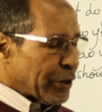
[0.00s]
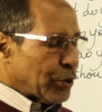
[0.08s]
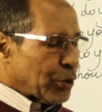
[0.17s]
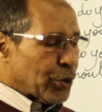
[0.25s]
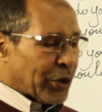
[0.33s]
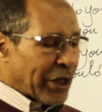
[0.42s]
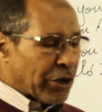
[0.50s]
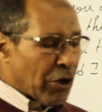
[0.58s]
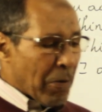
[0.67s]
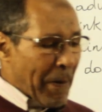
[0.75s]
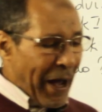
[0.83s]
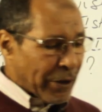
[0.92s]
You can
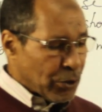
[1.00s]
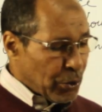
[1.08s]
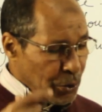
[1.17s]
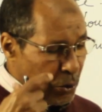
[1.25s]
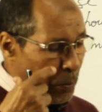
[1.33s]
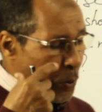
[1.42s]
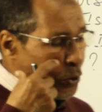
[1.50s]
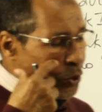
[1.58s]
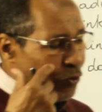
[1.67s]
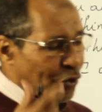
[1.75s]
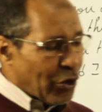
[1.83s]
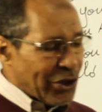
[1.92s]
go back to your books,
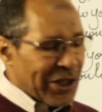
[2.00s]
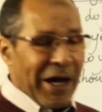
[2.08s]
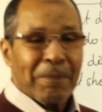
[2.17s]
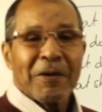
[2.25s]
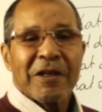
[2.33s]
you've got some.